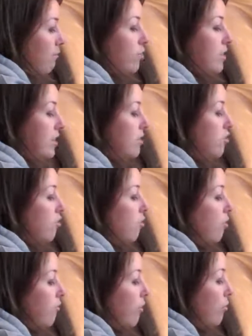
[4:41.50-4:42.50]
or the
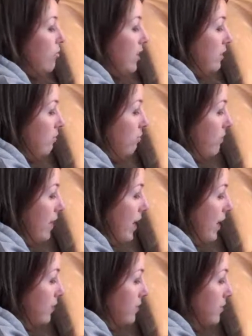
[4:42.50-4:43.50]
integral of cosine of
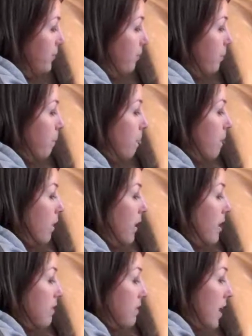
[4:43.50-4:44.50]
3x
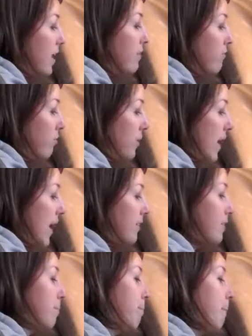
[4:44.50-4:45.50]
is sine of
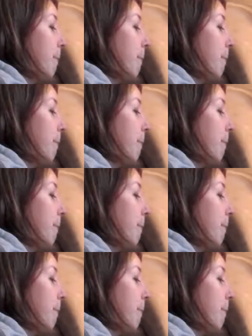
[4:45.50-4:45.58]
3x,